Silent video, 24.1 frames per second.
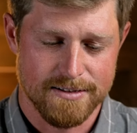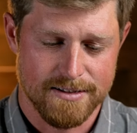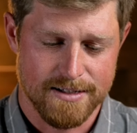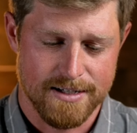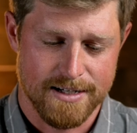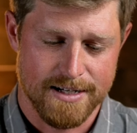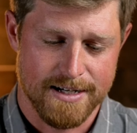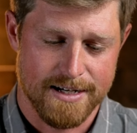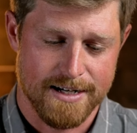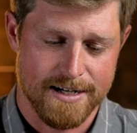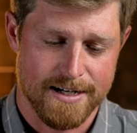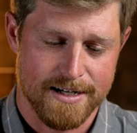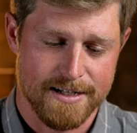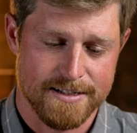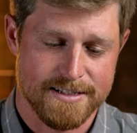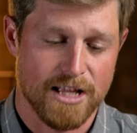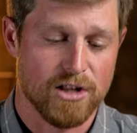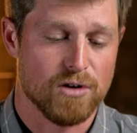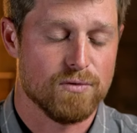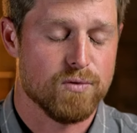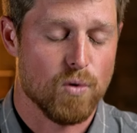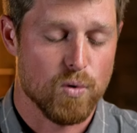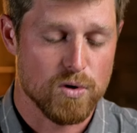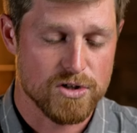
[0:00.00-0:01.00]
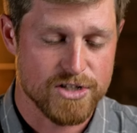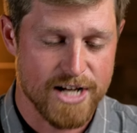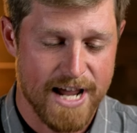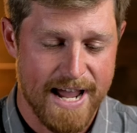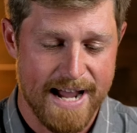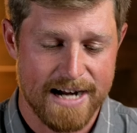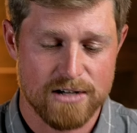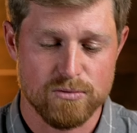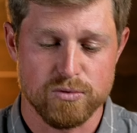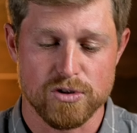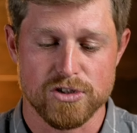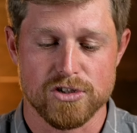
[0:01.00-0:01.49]
Taylor Force
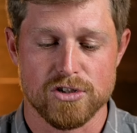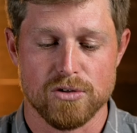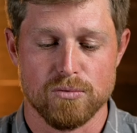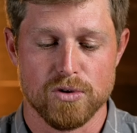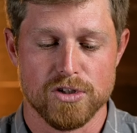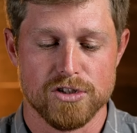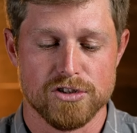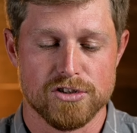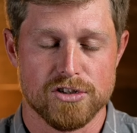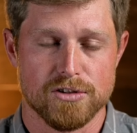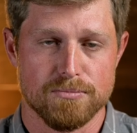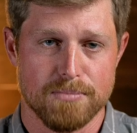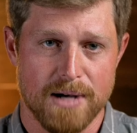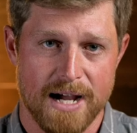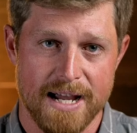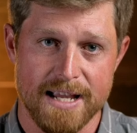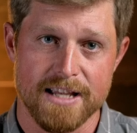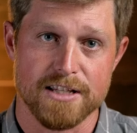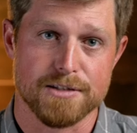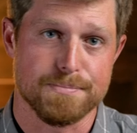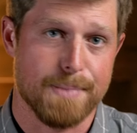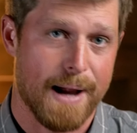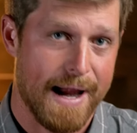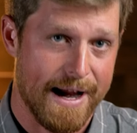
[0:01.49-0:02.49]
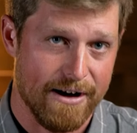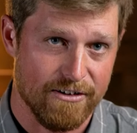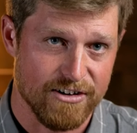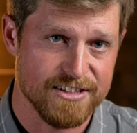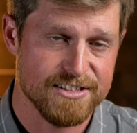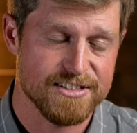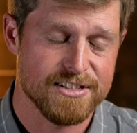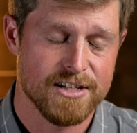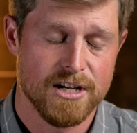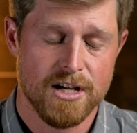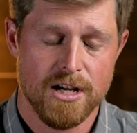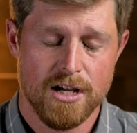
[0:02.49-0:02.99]
Act was by his
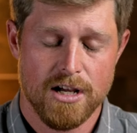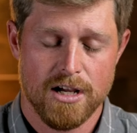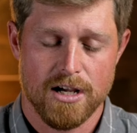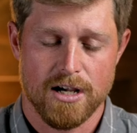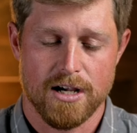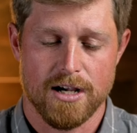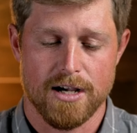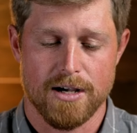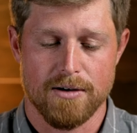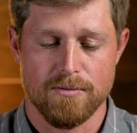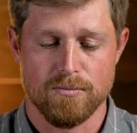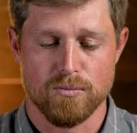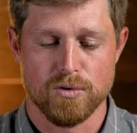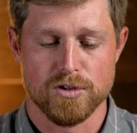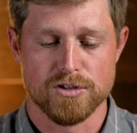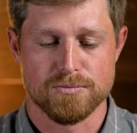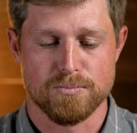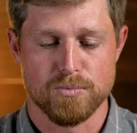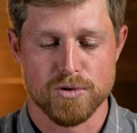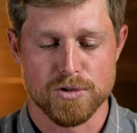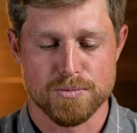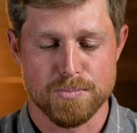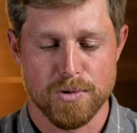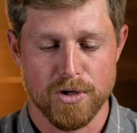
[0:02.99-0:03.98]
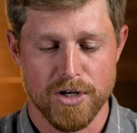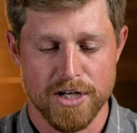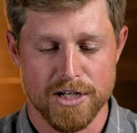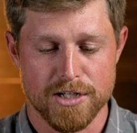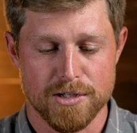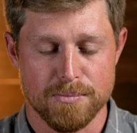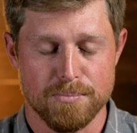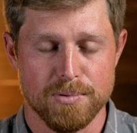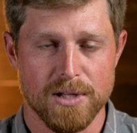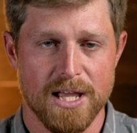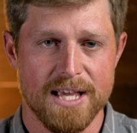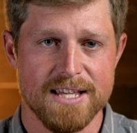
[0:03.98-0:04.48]
parents, was put
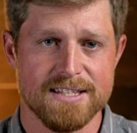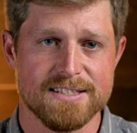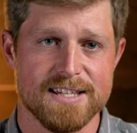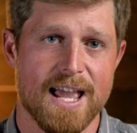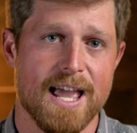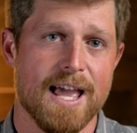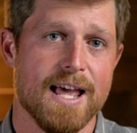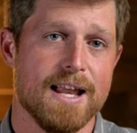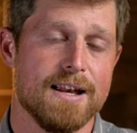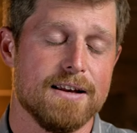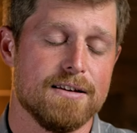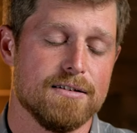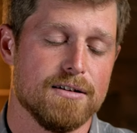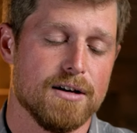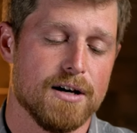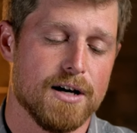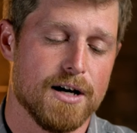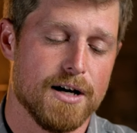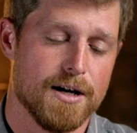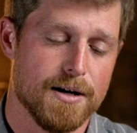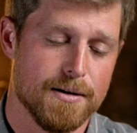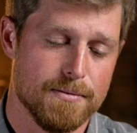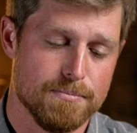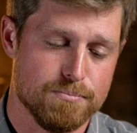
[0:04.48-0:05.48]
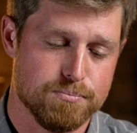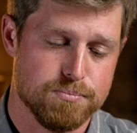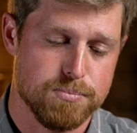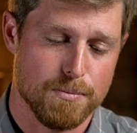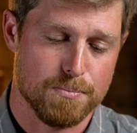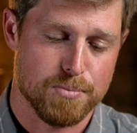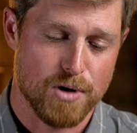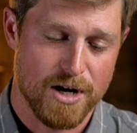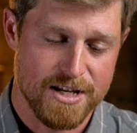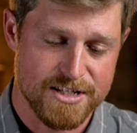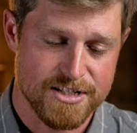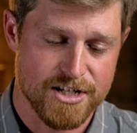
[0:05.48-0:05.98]
into place, and
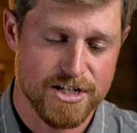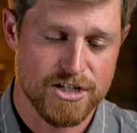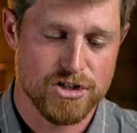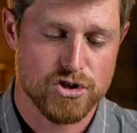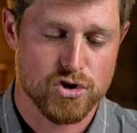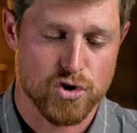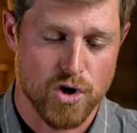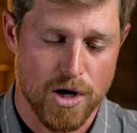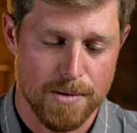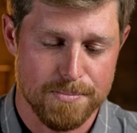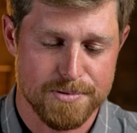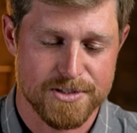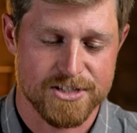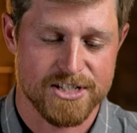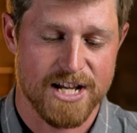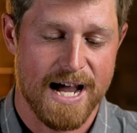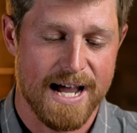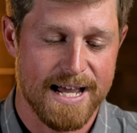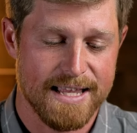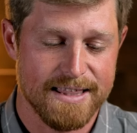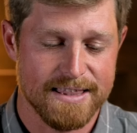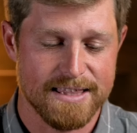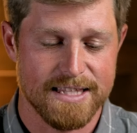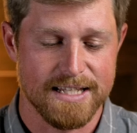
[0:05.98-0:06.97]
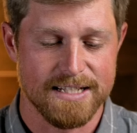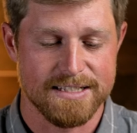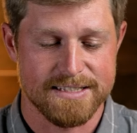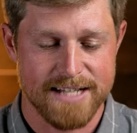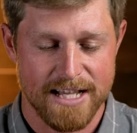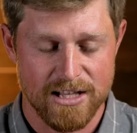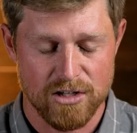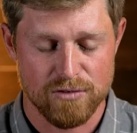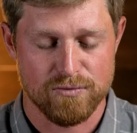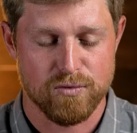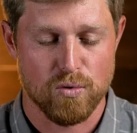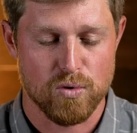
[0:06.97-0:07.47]
President Trump signed the
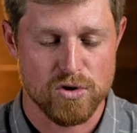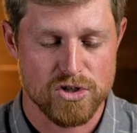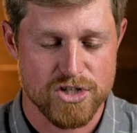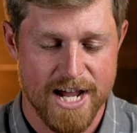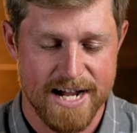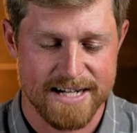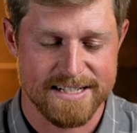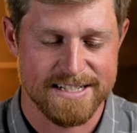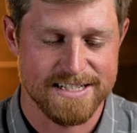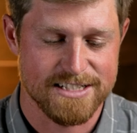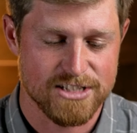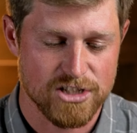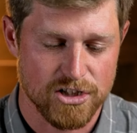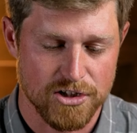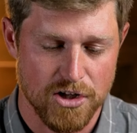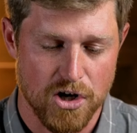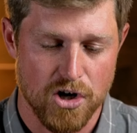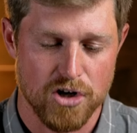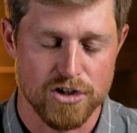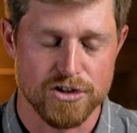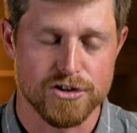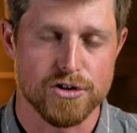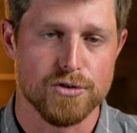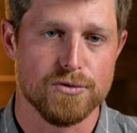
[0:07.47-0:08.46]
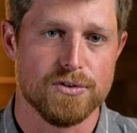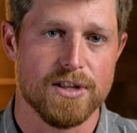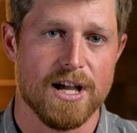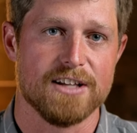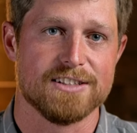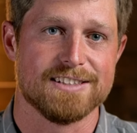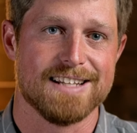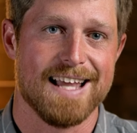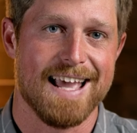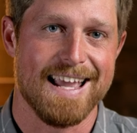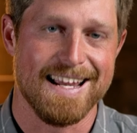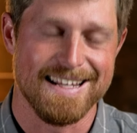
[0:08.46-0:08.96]
Taylor Force Act into law in
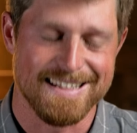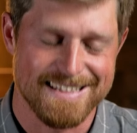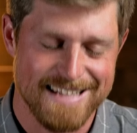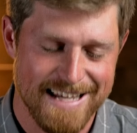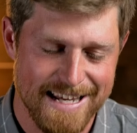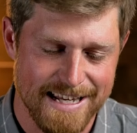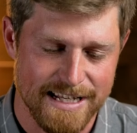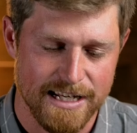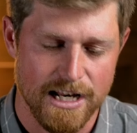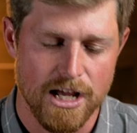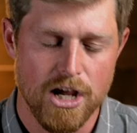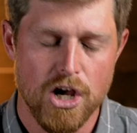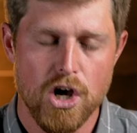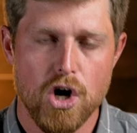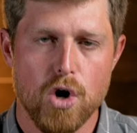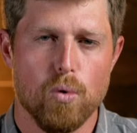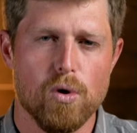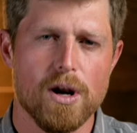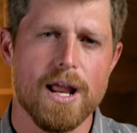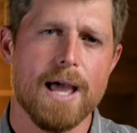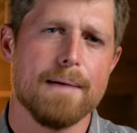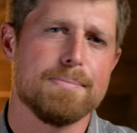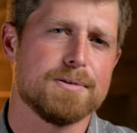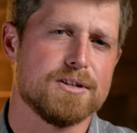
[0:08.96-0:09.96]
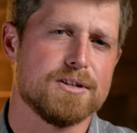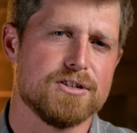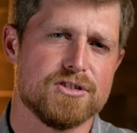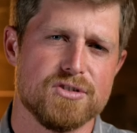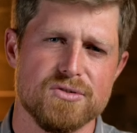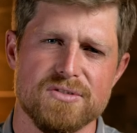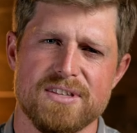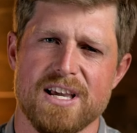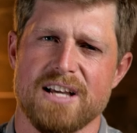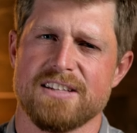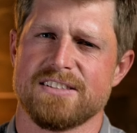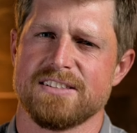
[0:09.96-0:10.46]
2018. What happened in
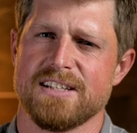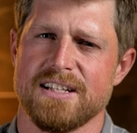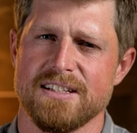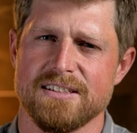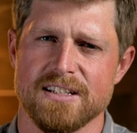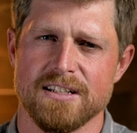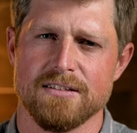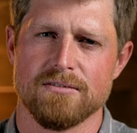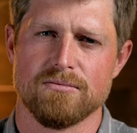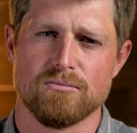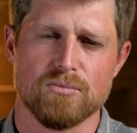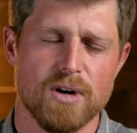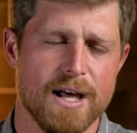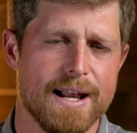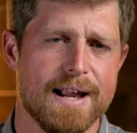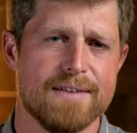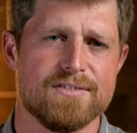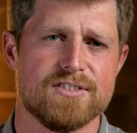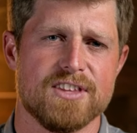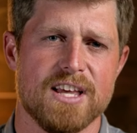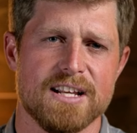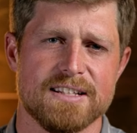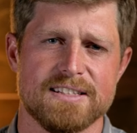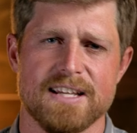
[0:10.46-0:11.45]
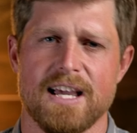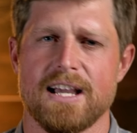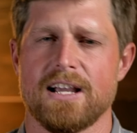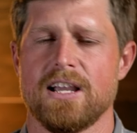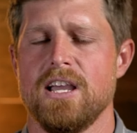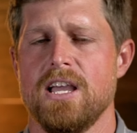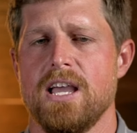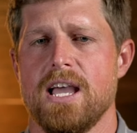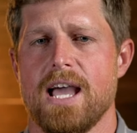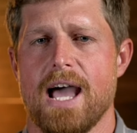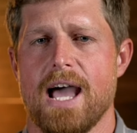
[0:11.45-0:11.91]
2018? Right after that attack,